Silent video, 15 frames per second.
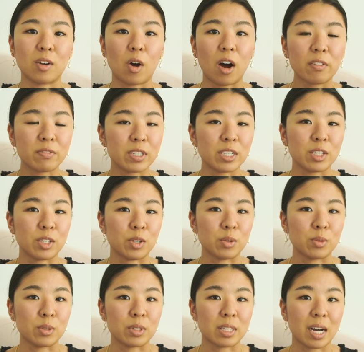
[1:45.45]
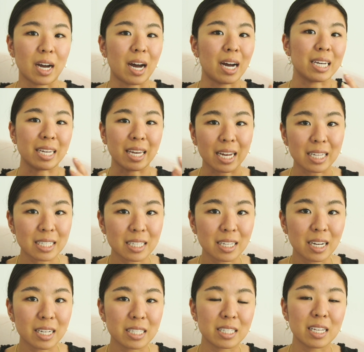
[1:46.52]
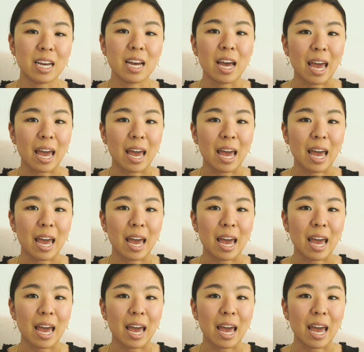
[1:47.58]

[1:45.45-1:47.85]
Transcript: often used against us